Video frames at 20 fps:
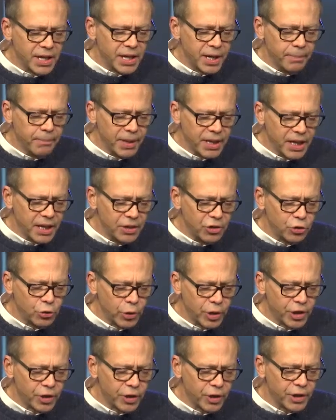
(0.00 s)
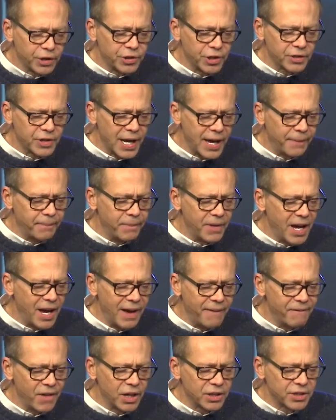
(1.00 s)
can begin to encourage us. Help,
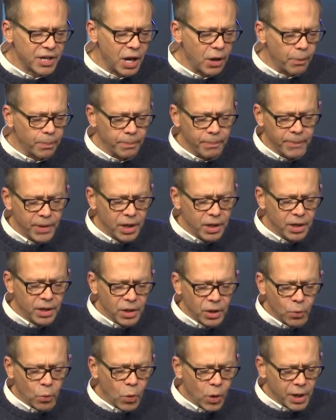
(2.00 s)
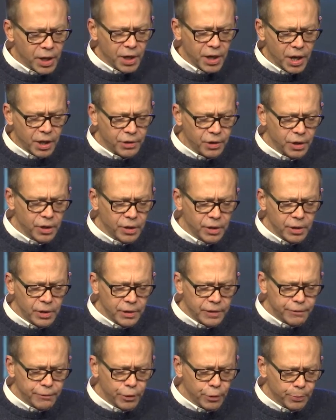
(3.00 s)
help us help one another
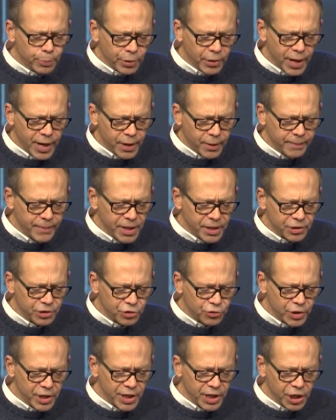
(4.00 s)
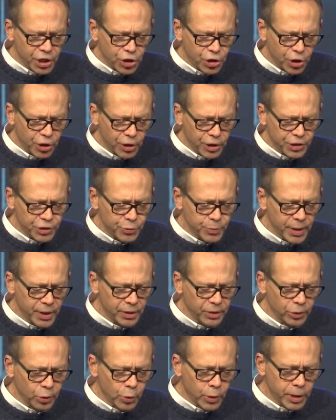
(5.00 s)
through prayer, ministry, and encouragement,
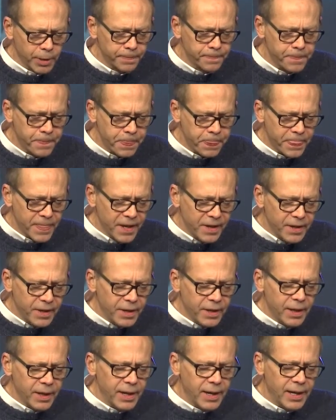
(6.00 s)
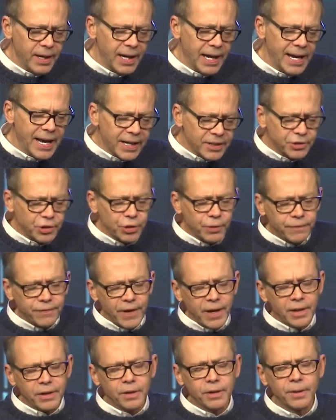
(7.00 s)
Lord. I ask you,
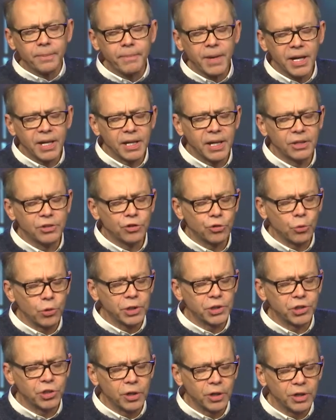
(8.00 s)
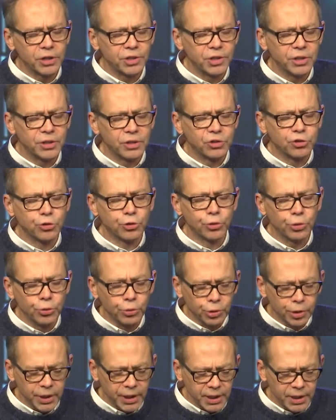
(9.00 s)
Father, to make Enjoy Church
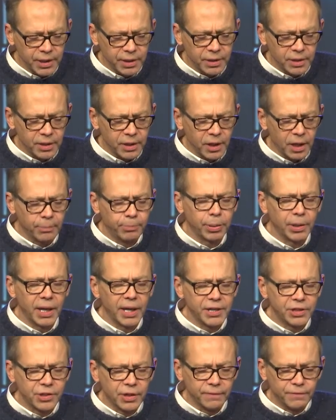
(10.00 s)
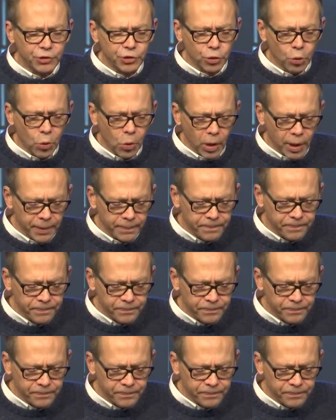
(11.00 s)
truly a place of joy,